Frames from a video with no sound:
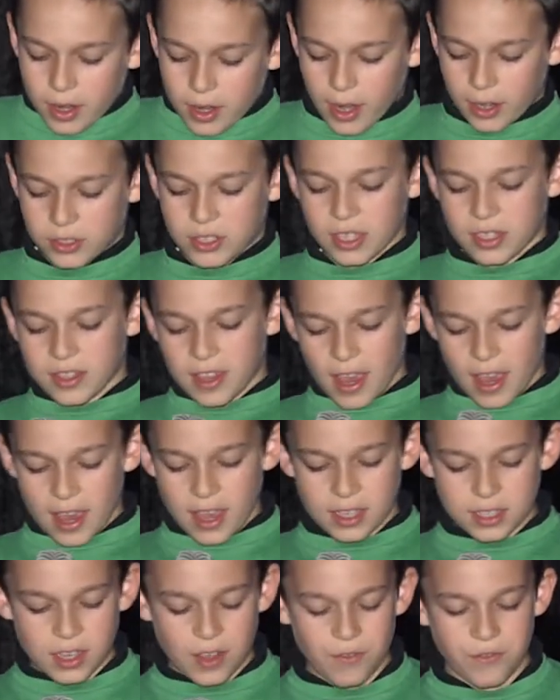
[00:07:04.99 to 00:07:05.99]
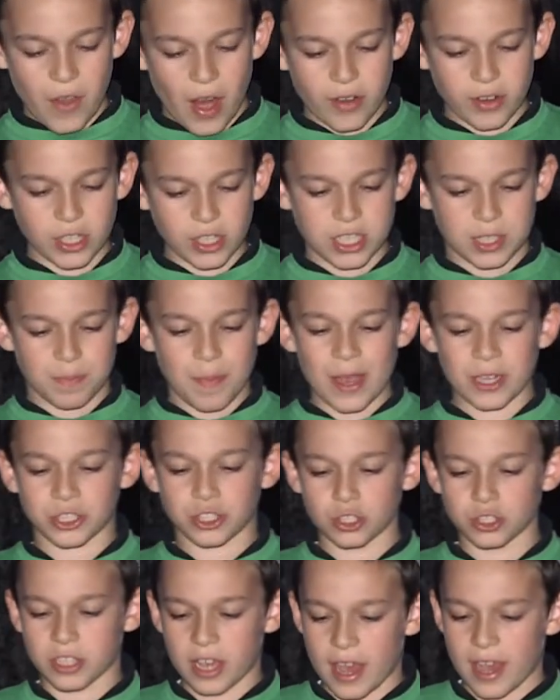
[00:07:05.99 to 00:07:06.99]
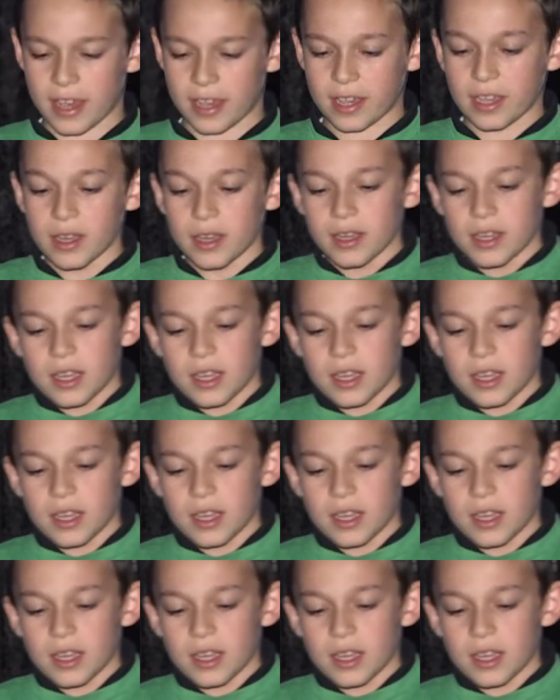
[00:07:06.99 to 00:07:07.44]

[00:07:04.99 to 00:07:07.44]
Now today is a very special day.